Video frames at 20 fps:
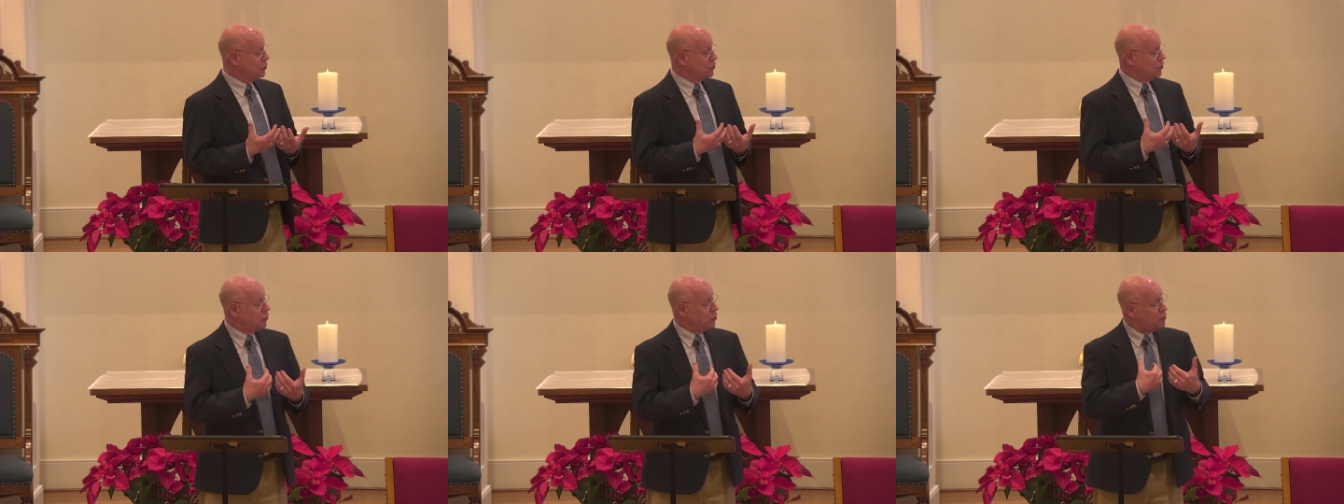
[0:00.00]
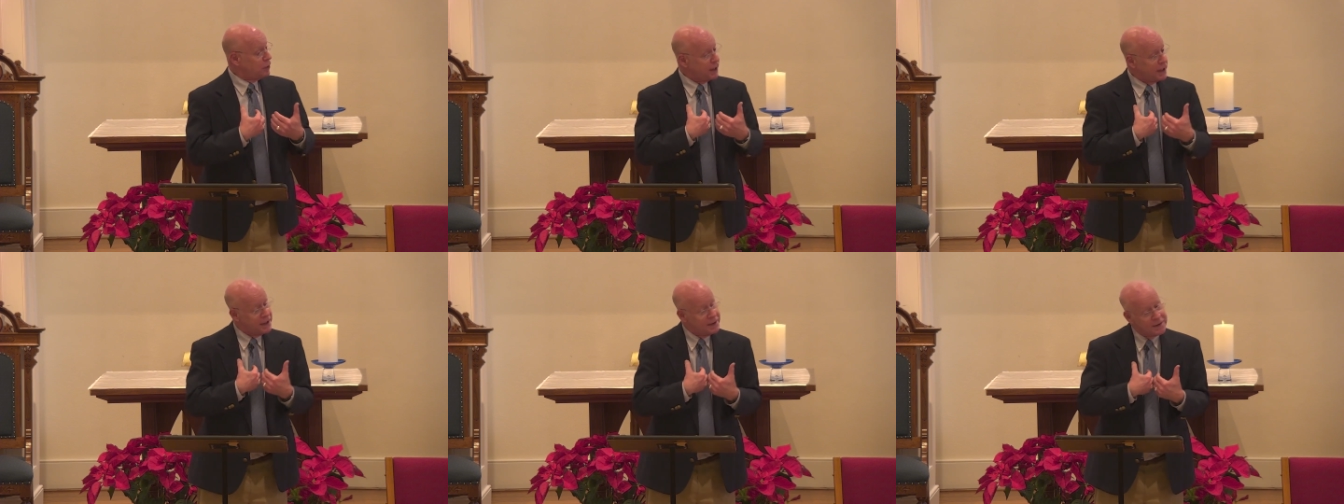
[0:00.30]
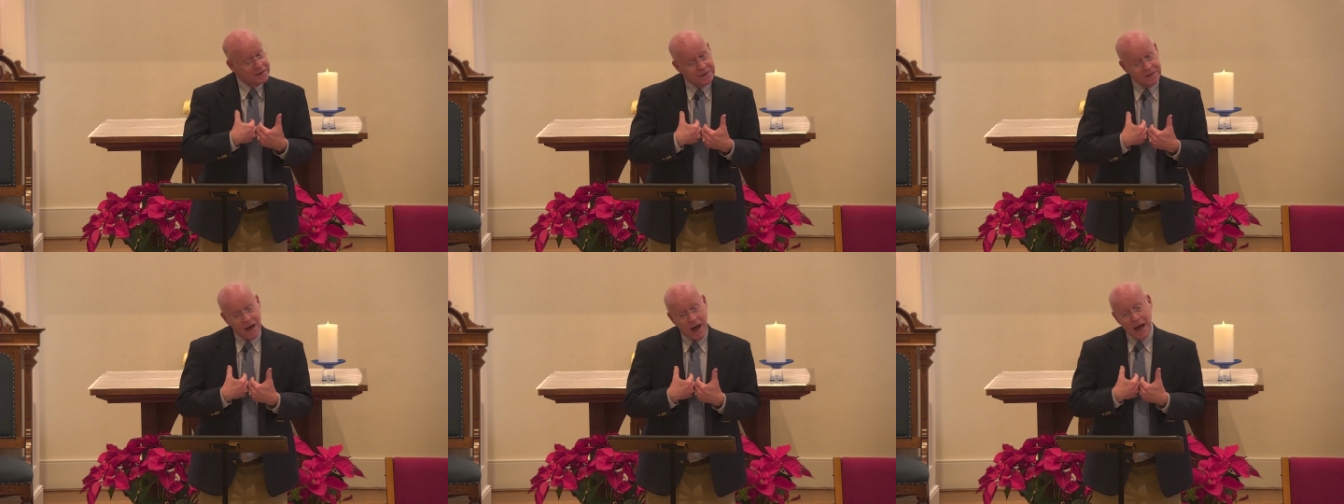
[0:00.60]
to look
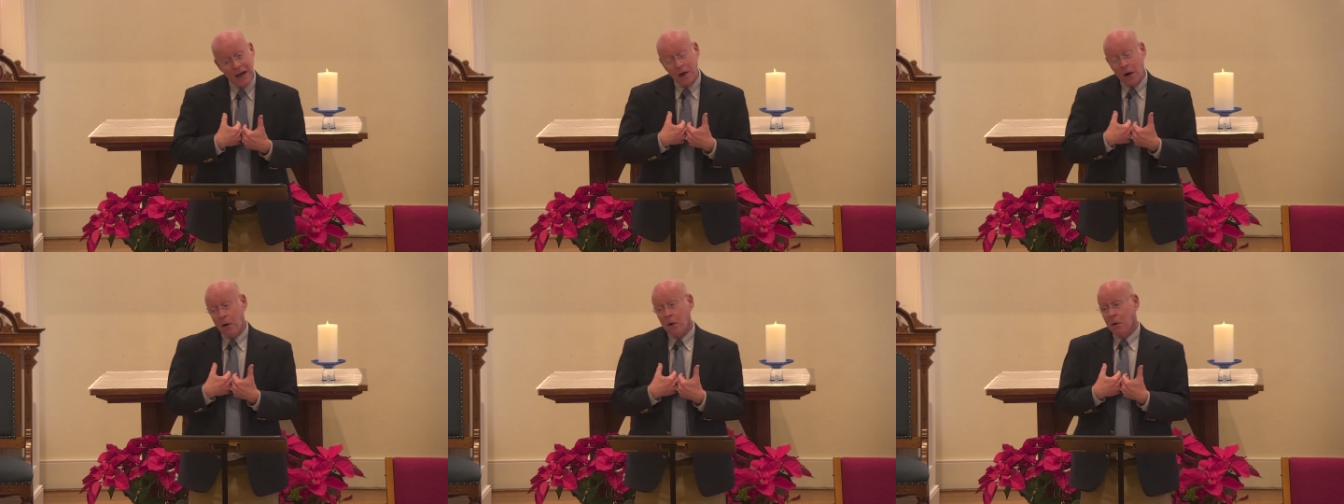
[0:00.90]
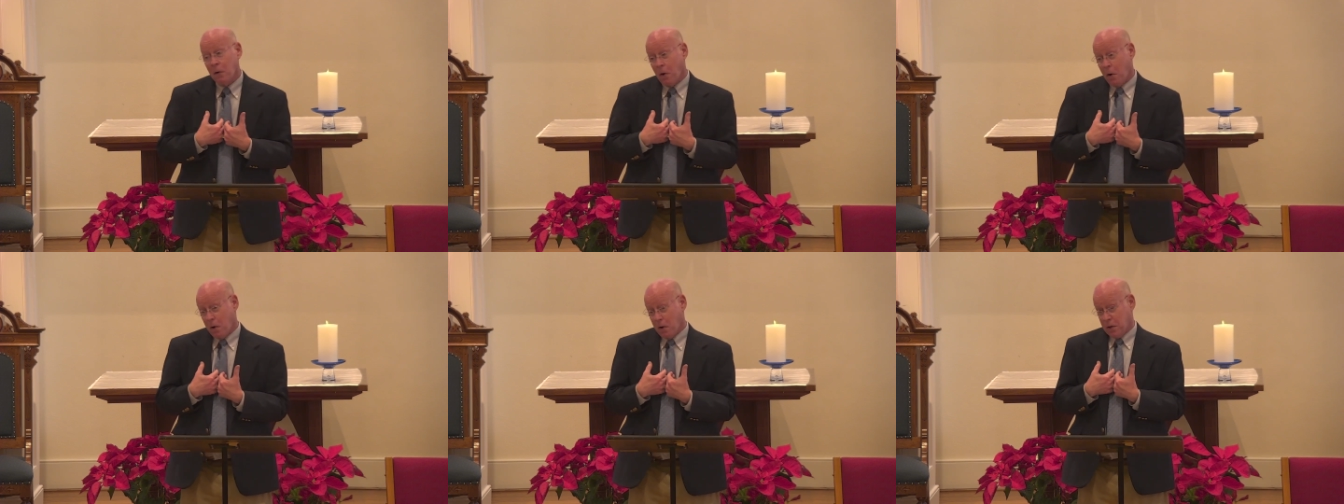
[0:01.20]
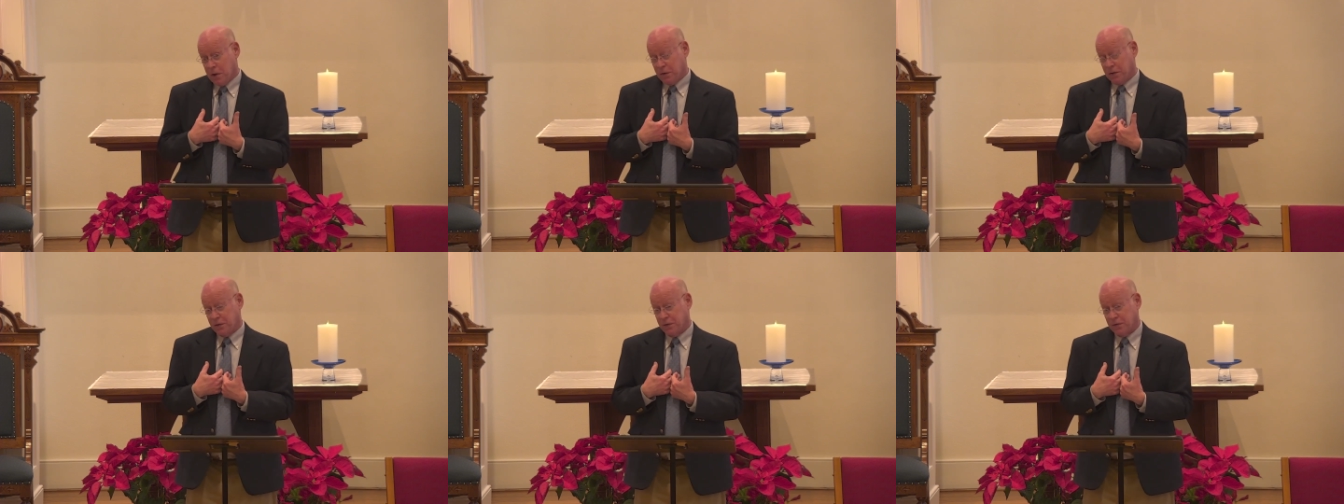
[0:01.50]
inside our
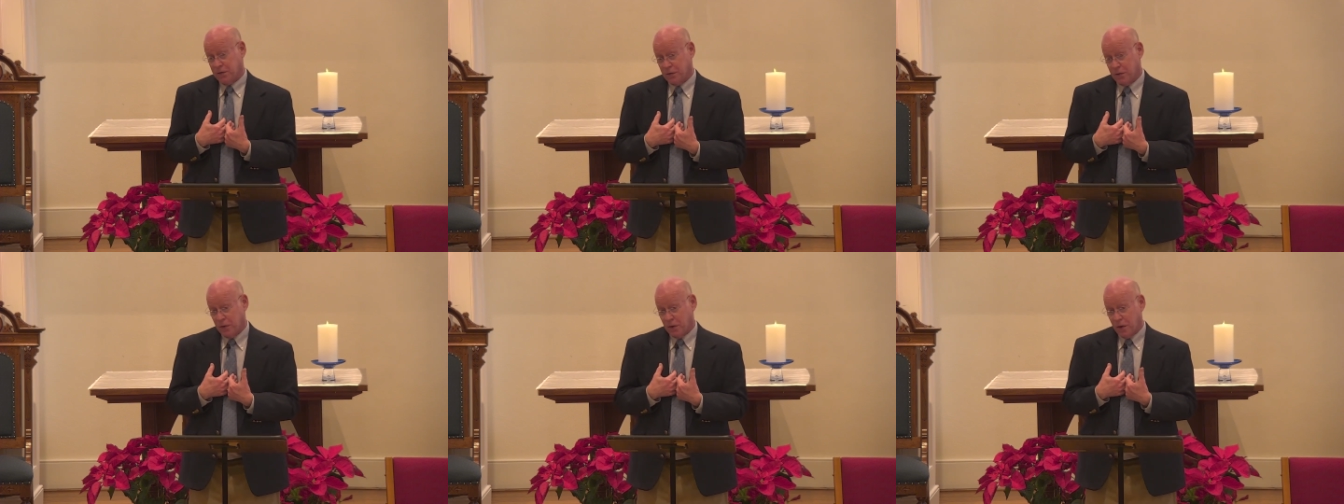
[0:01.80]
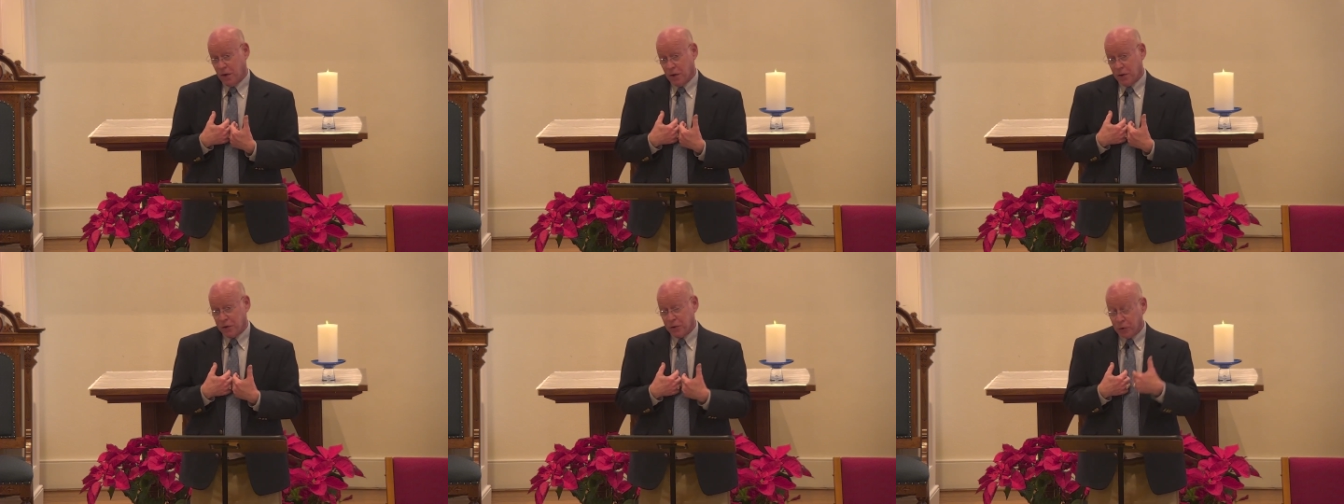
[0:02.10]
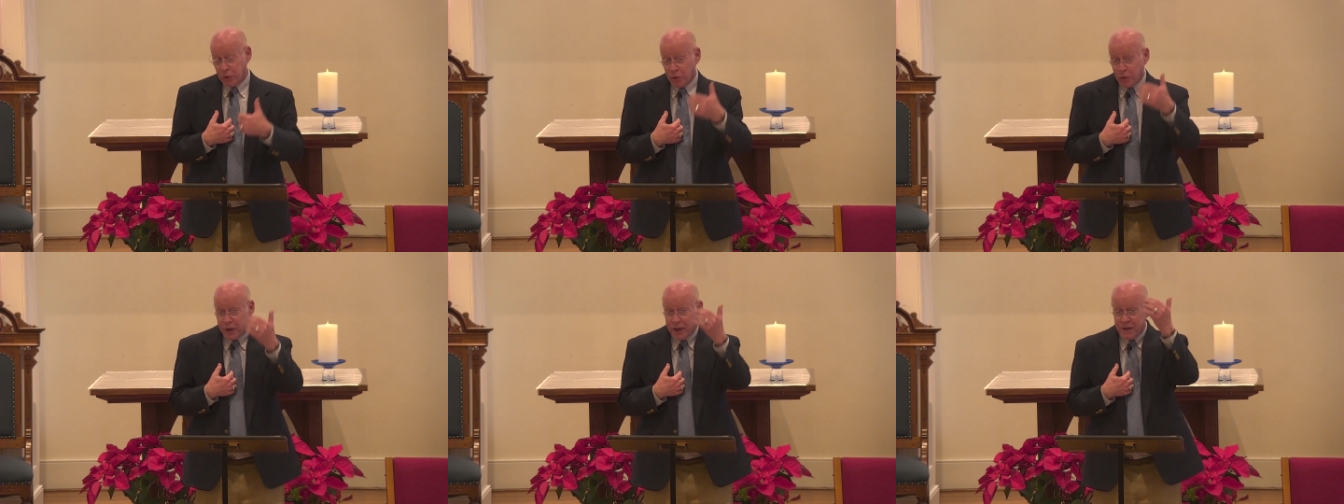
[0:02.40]
hearts,
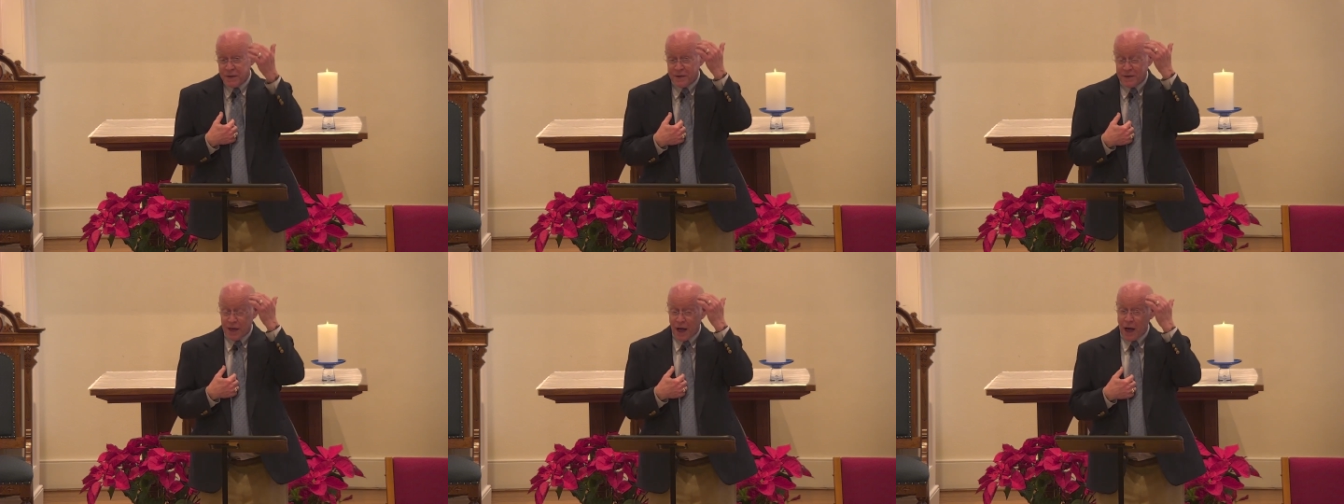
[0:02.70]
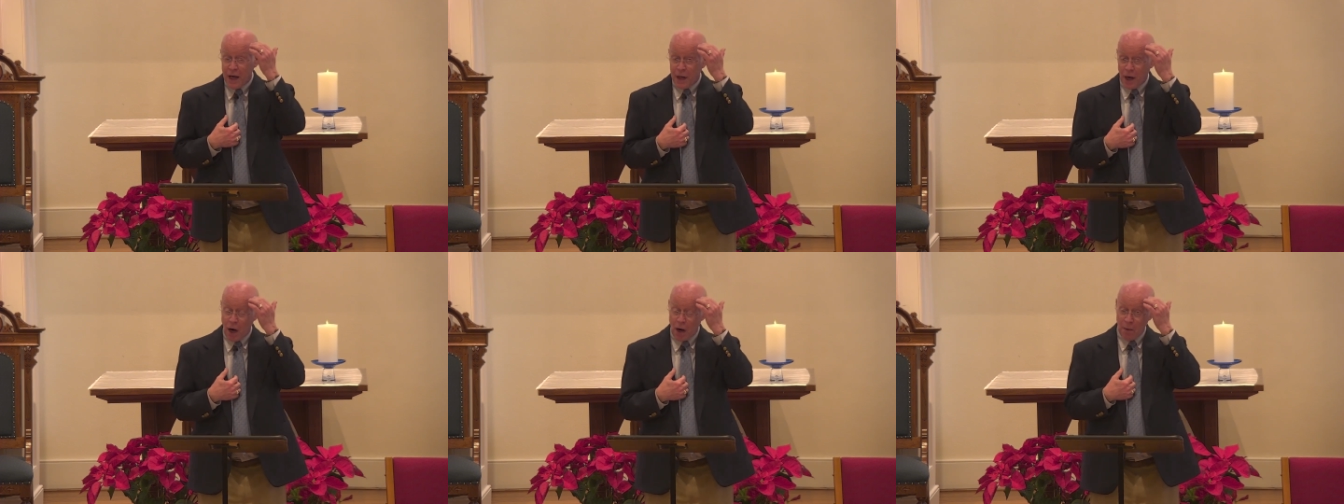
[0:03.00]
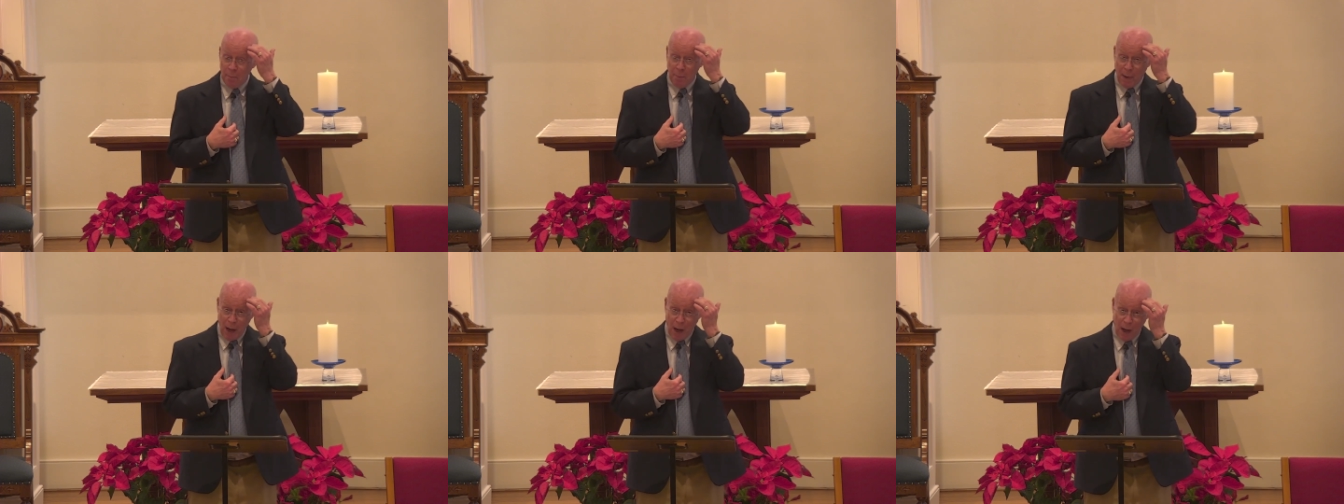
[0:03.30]
to look inside
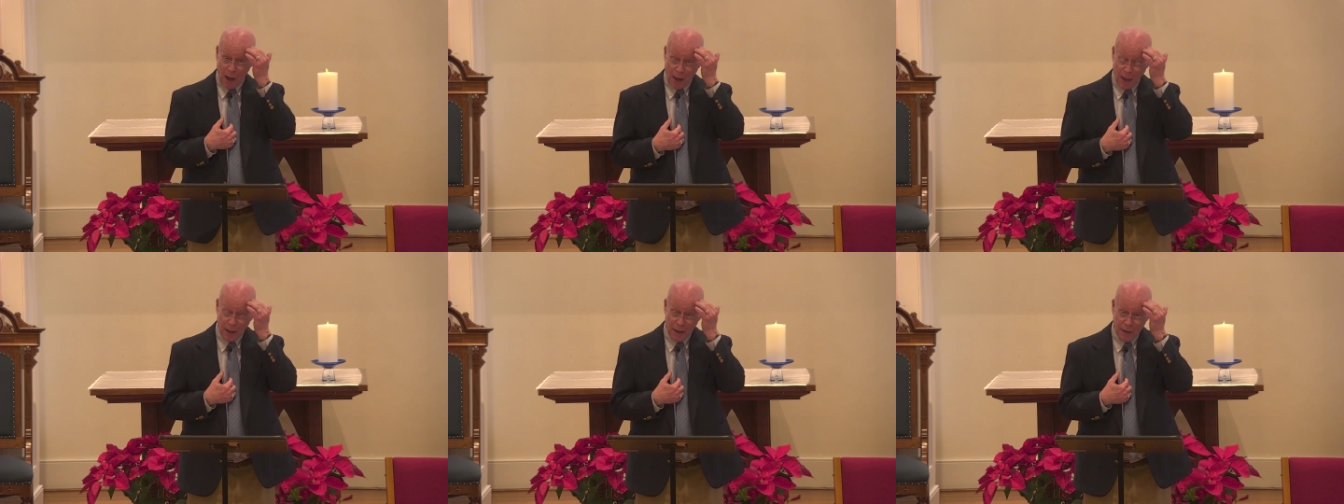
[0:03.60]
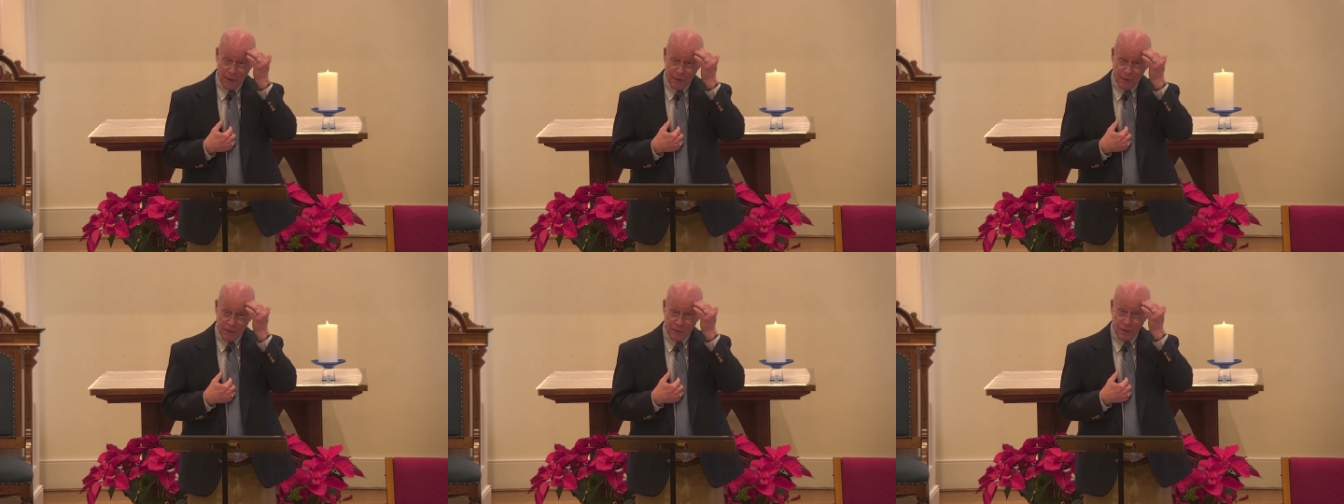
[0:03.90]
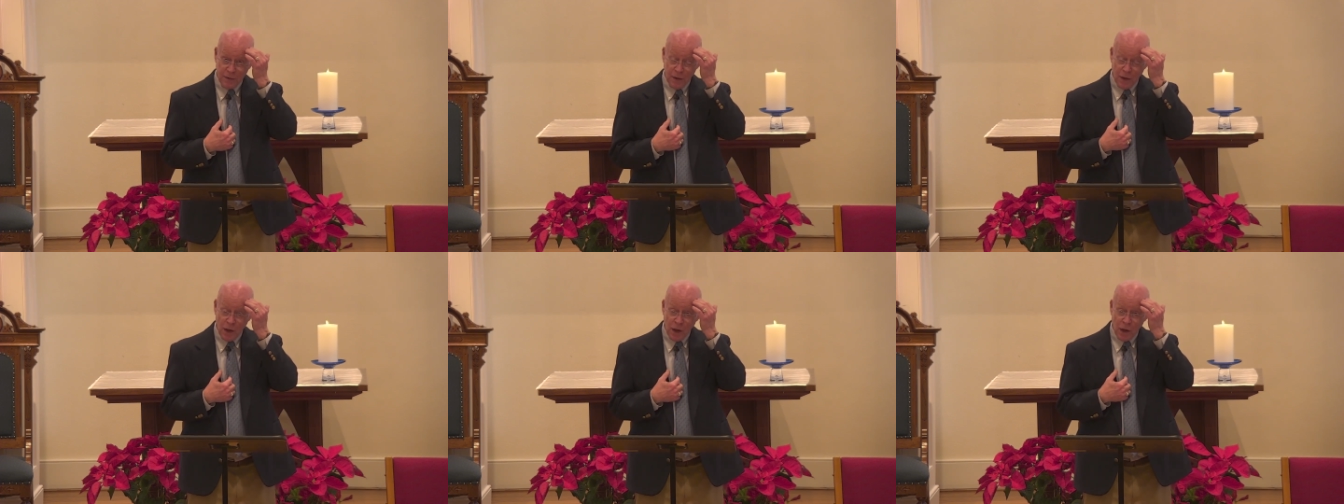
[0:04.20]
our
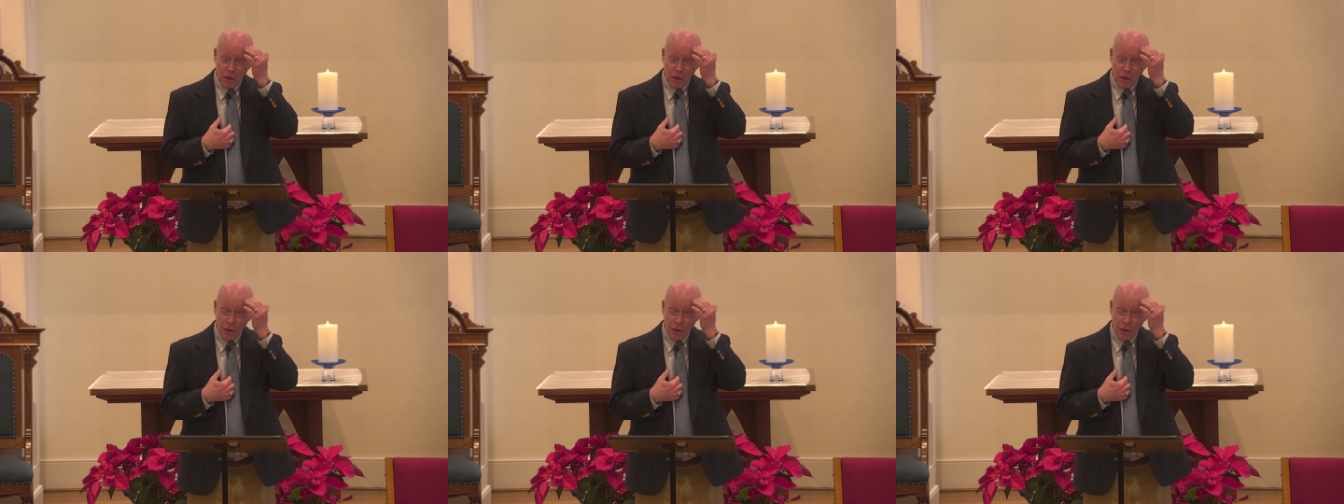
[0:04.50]
minds,